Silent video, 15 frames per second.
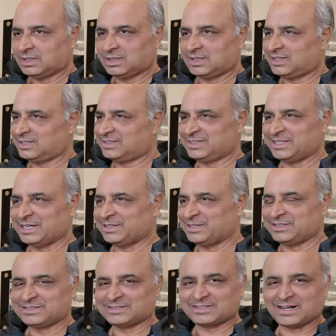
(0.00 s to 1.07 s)
And then
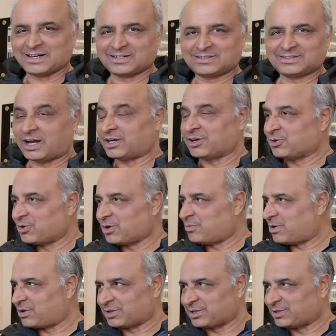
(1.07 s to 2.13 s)
I start, I don't know
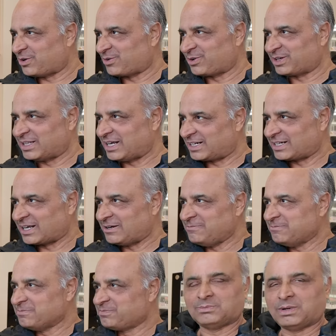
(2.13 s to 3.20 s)
about the donut that time.
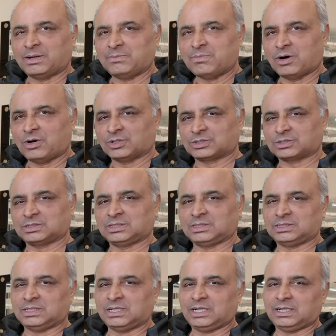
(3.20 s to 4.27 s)
My boss,
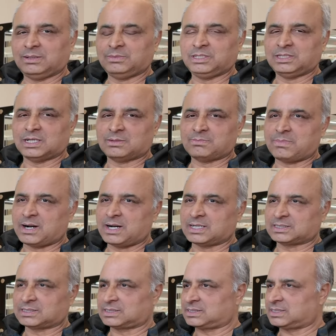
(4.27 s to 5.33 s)
his name is
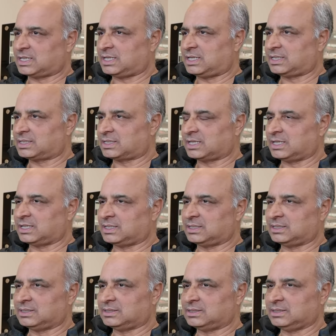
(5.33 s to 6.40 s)
Abbas Chalet,
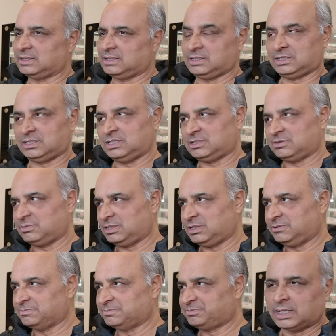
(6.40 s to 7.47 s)
and he teach me.
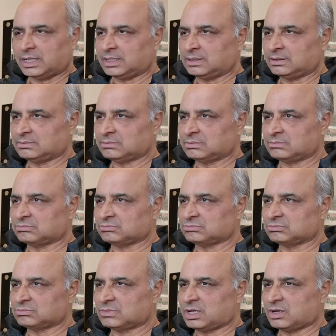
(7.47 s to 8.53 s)

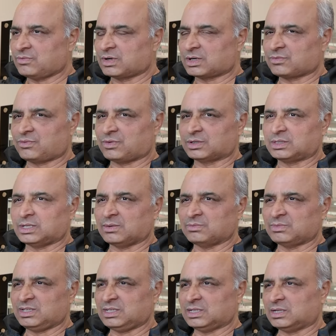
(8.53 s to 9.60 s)
Then I work for
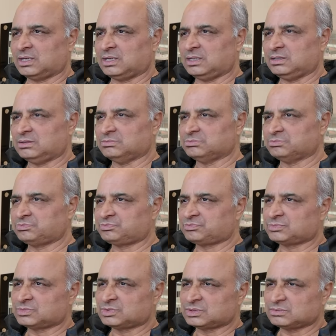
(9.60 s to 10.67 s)
them nearly
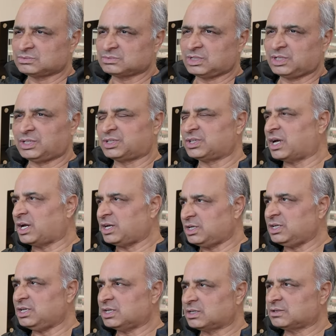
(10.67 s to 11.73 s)

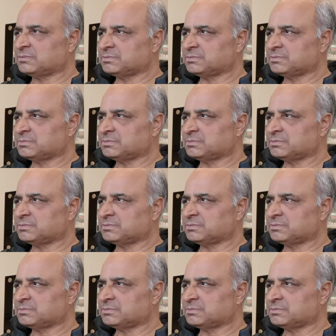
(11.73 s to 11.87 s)
8-9 years.